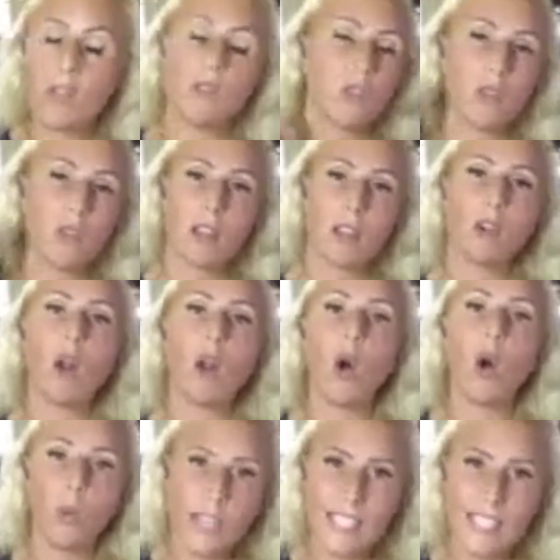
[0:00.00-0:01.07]
so that you're
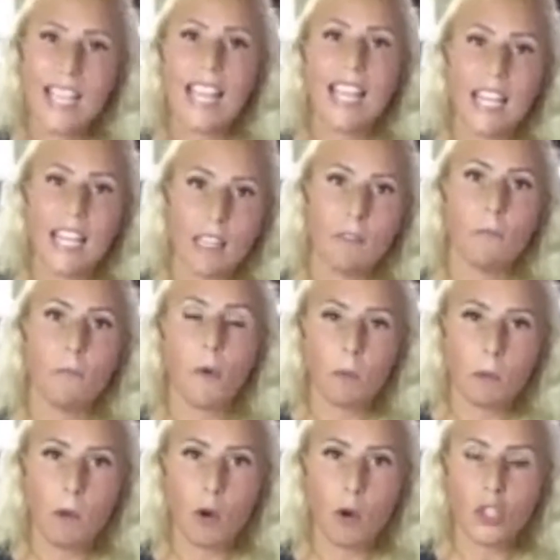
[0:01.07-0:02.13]
always in forward
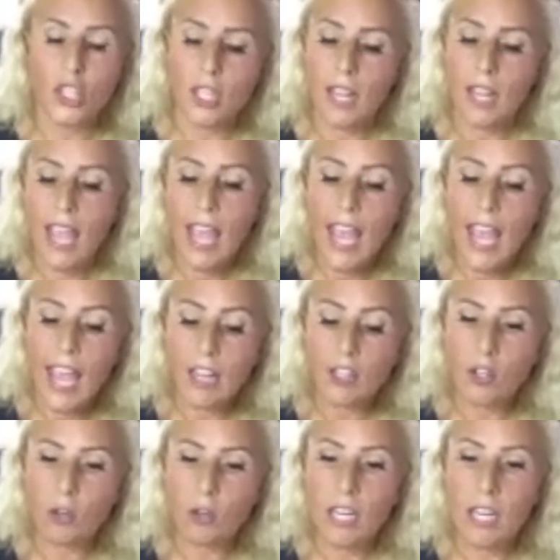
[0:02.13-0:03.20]
motion and
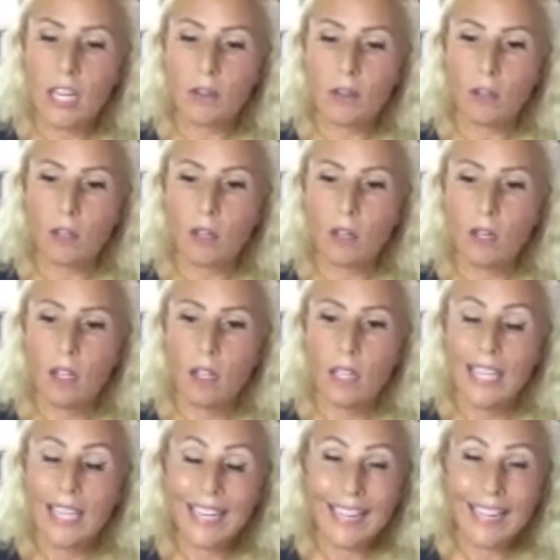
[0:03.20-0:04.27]
you're either
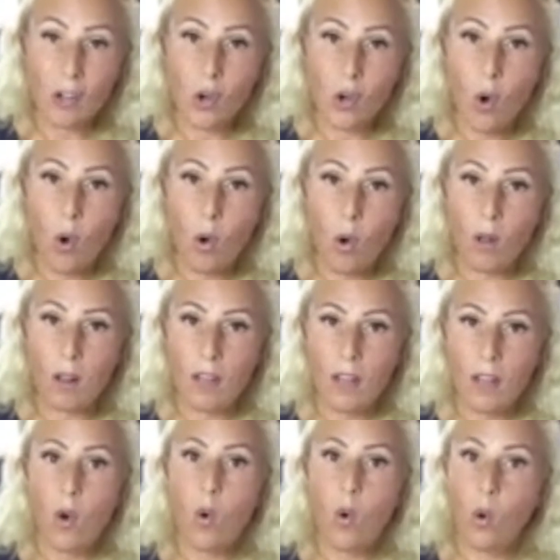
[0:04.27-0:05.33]
hitting a goal
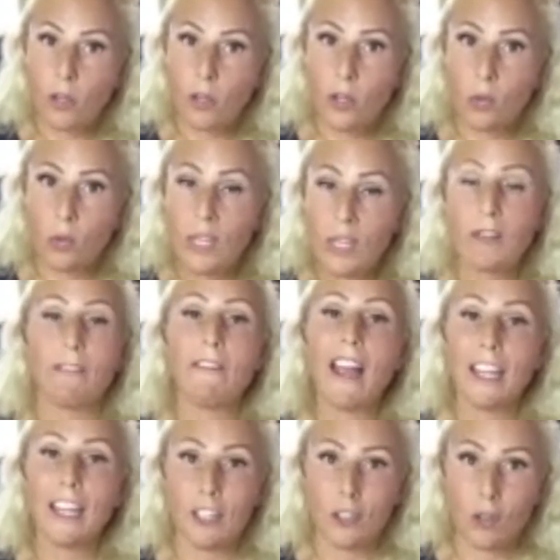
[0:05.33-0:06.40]
or you're redefining your